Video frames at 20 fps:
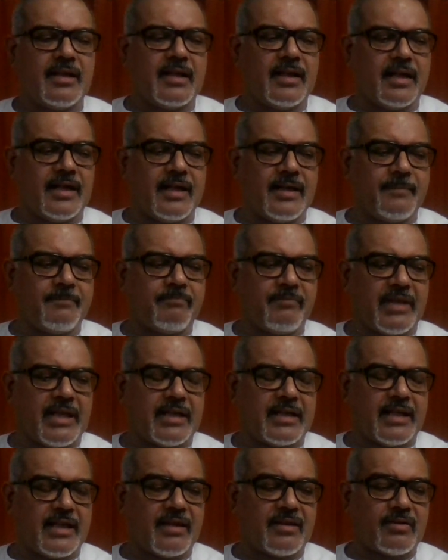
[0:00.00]

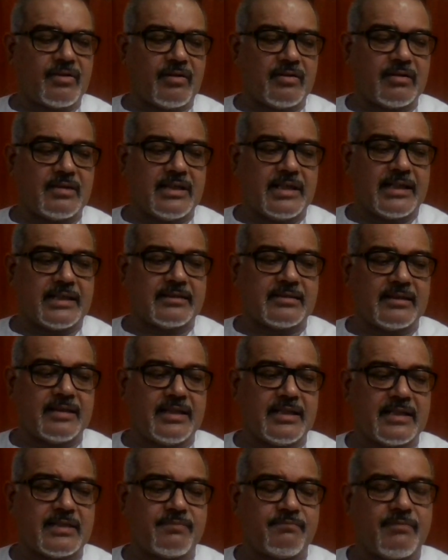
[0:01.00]
And I thought that
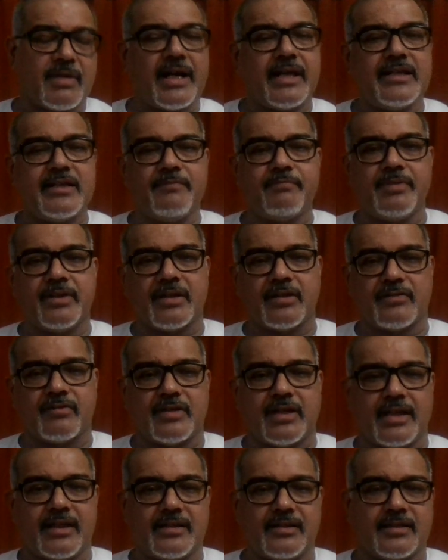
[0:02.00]
it might be a good
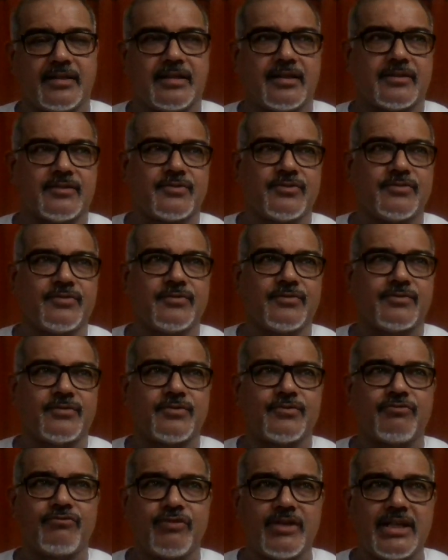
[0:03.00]
idea to
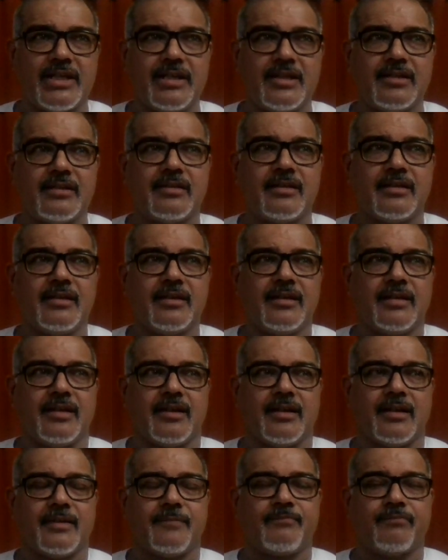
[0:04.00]
read
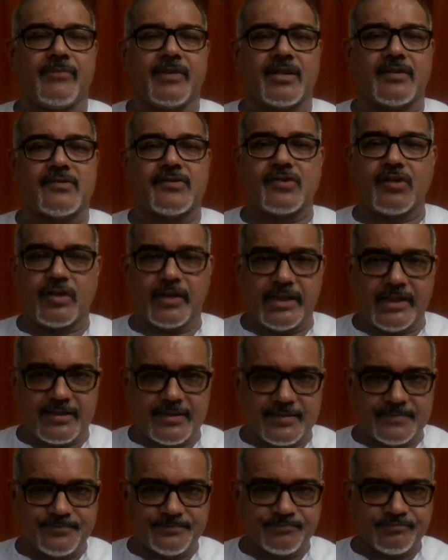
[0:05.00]
a
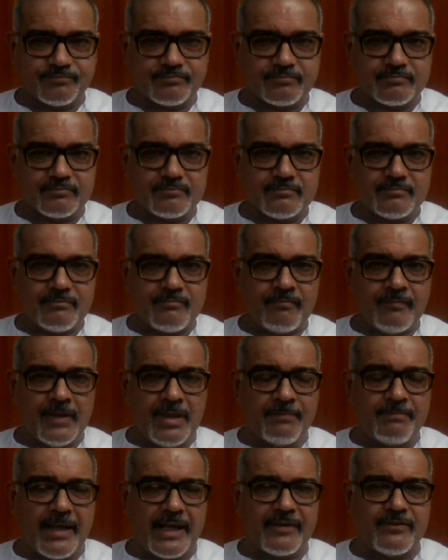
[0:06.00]
sonnet
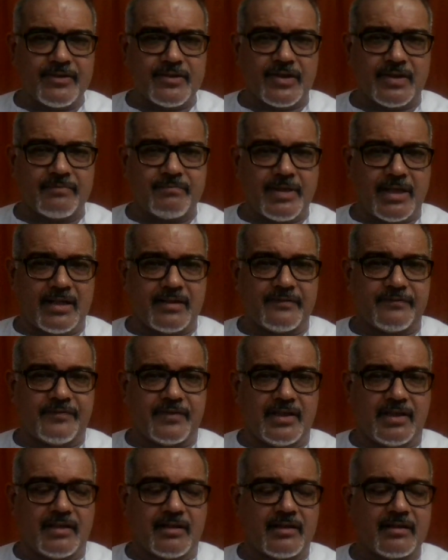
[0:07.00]
by Richard
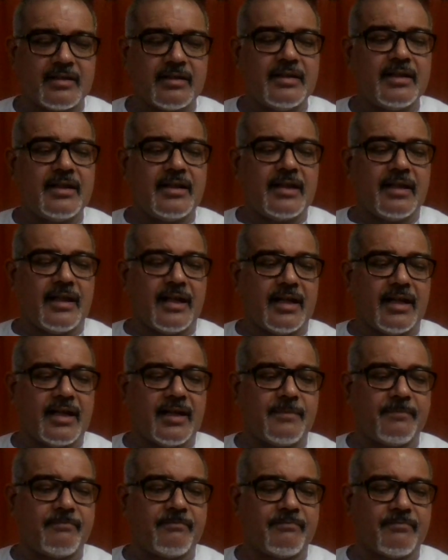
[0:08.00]
Barnfield
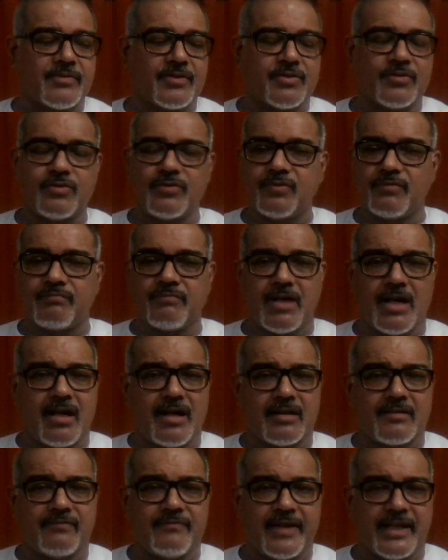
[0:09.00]
to
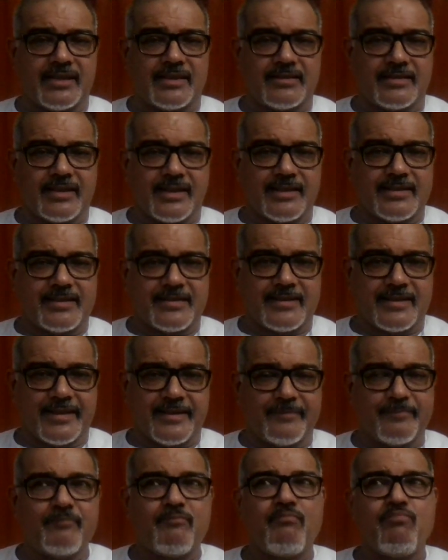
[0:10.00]
mark Valentine's
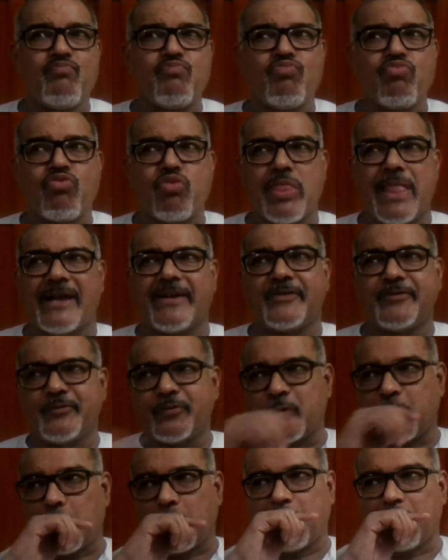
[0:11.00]
Day.
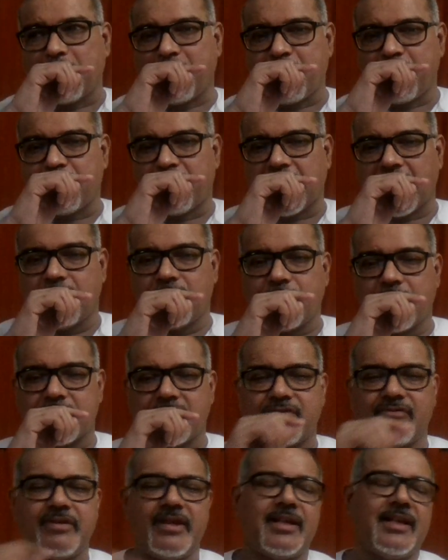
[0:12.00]
Now,
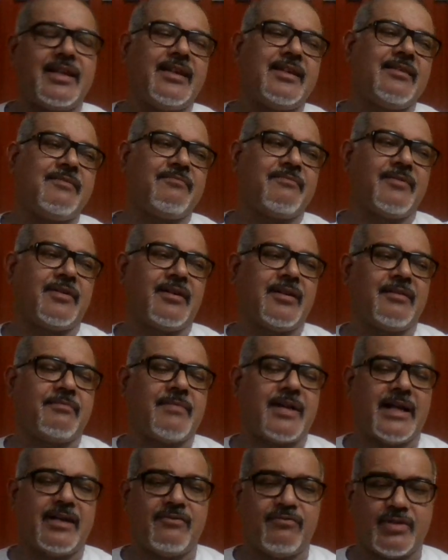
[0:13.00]
what really
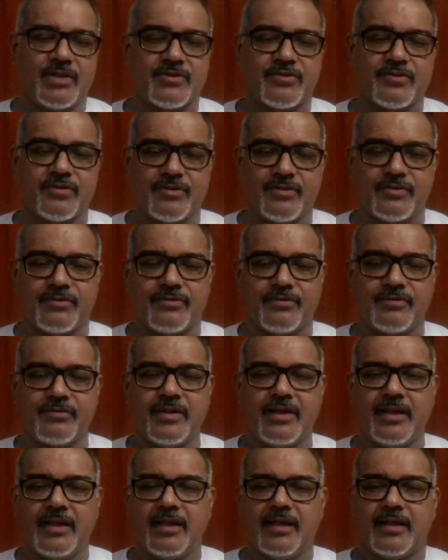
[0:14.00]
I wish to do
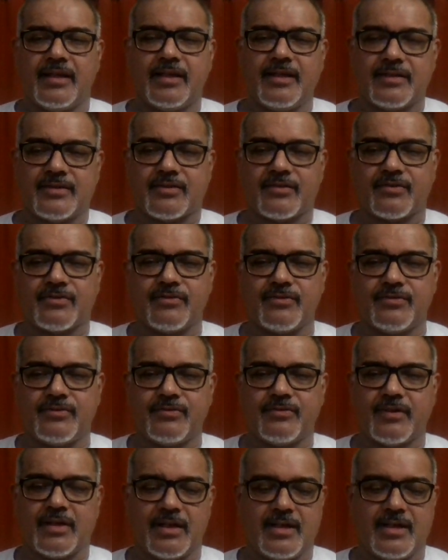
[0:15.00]
is to